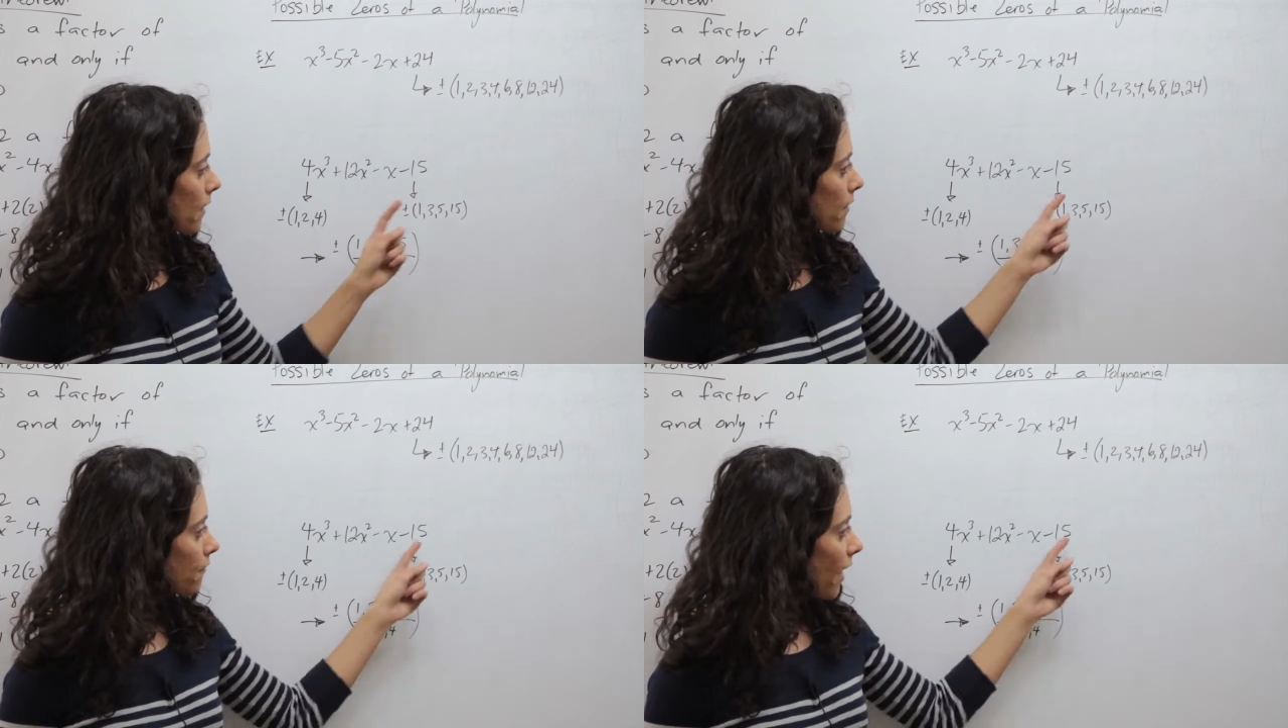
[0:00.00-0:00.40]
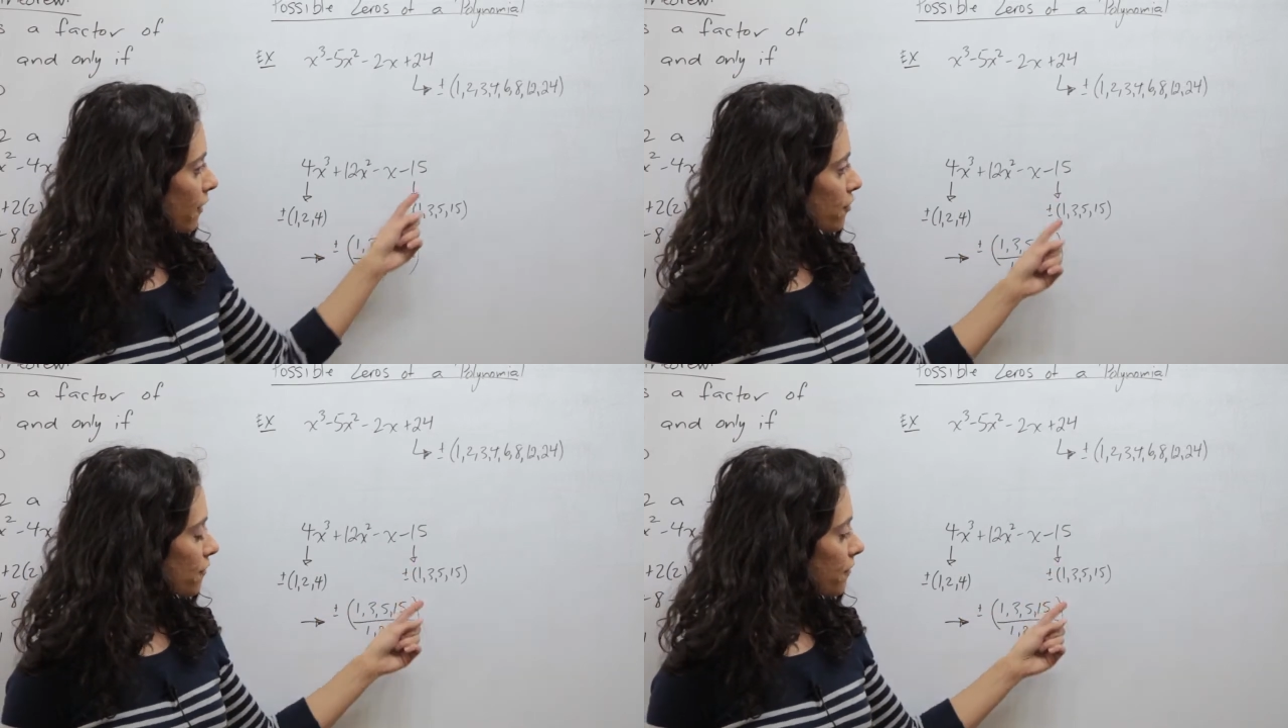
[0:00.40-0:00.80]
The
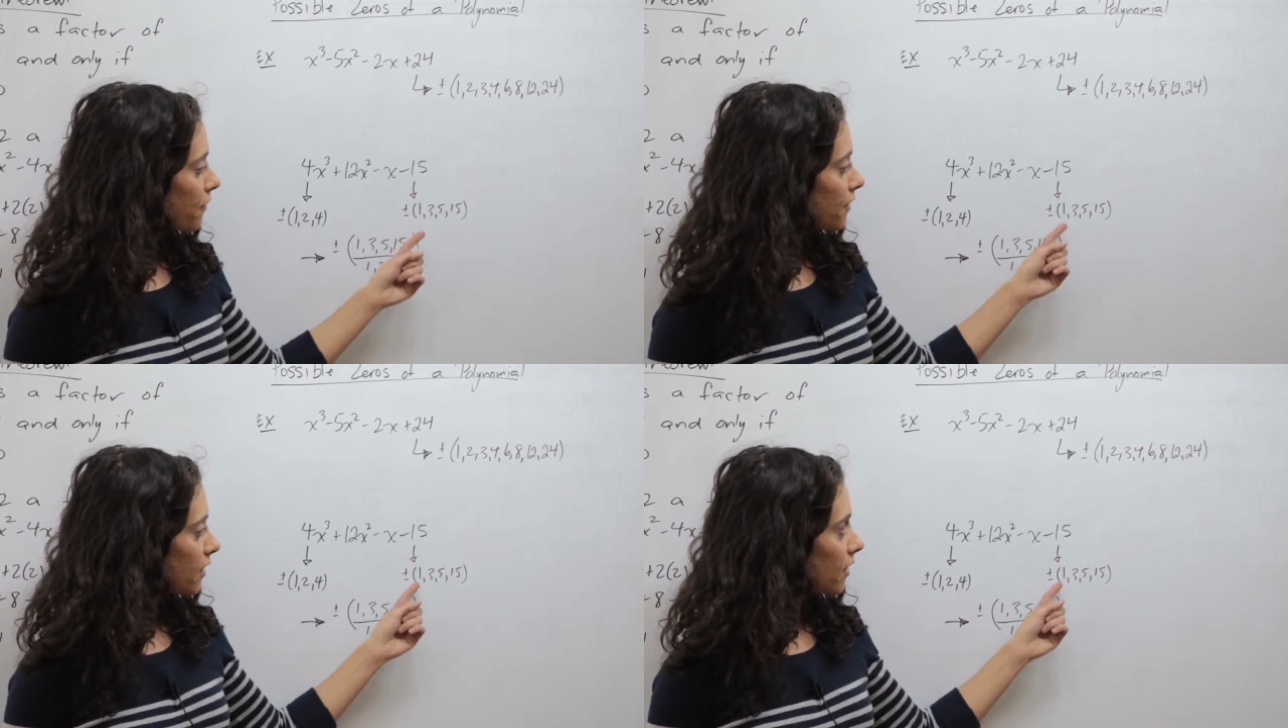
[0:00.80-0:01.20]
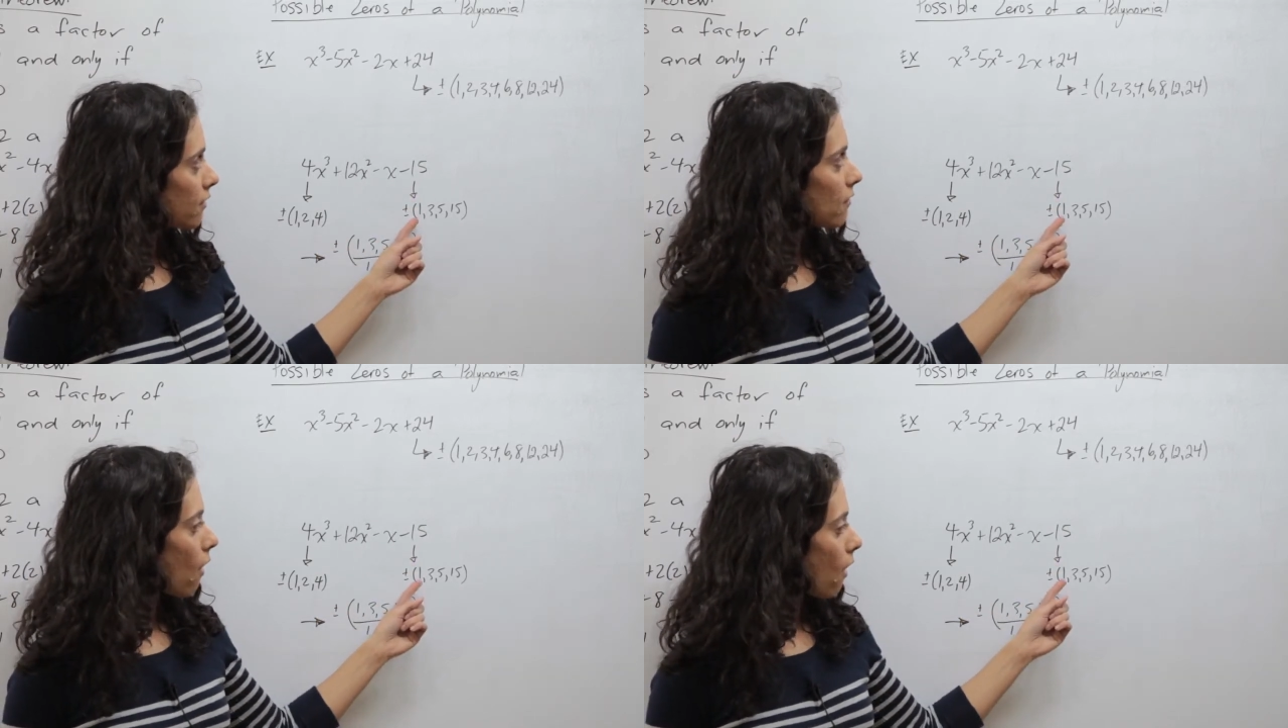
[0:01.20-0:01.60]
factors of
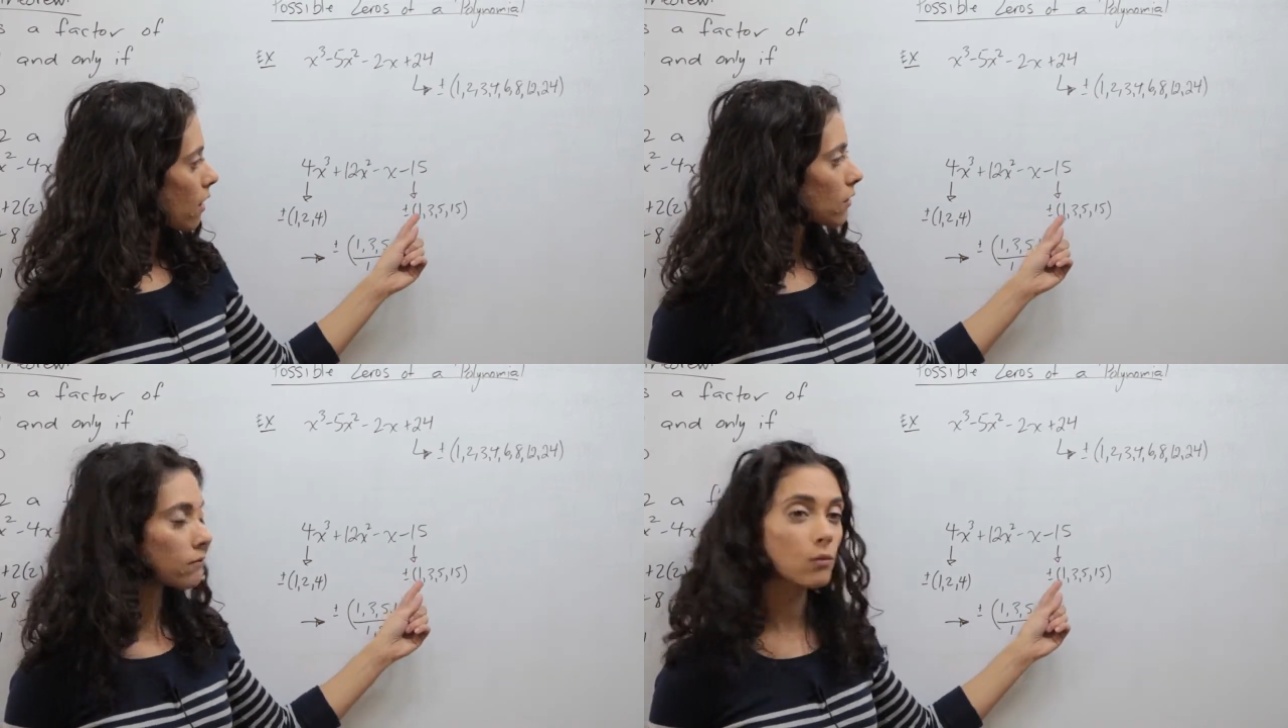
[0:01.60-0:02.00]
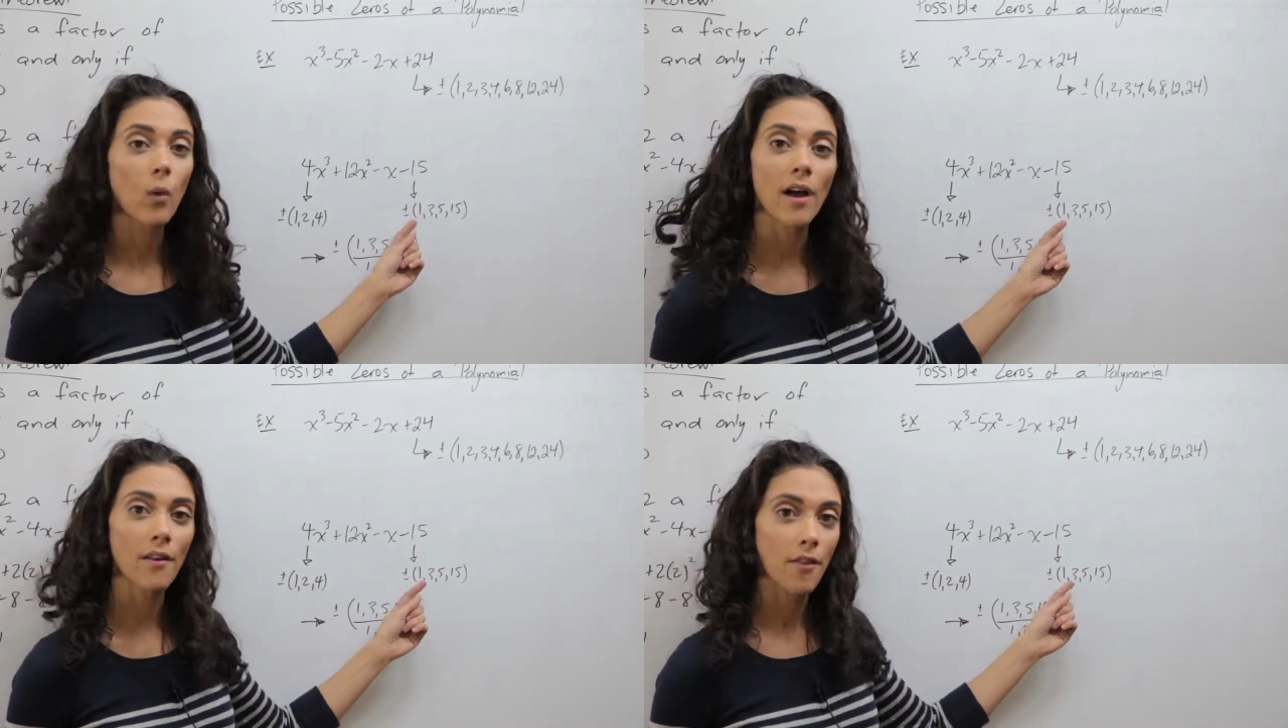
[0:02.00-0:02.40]
15 are
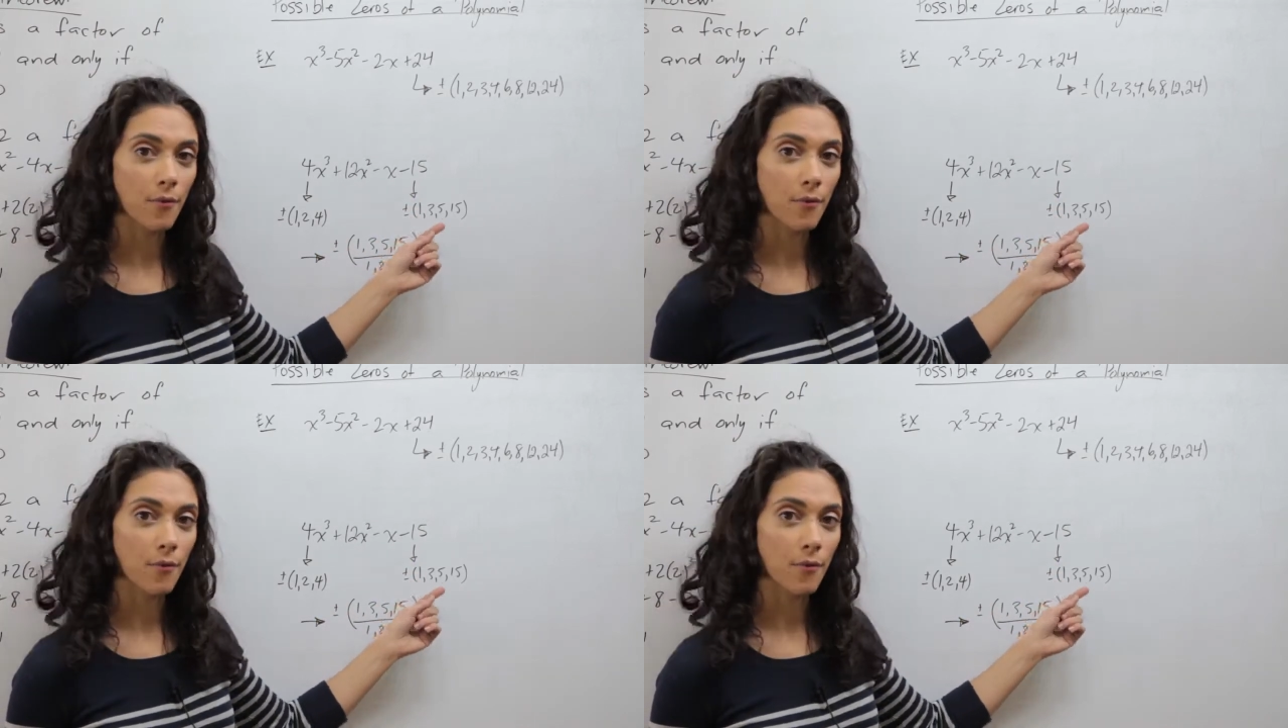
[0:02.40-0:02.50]
1,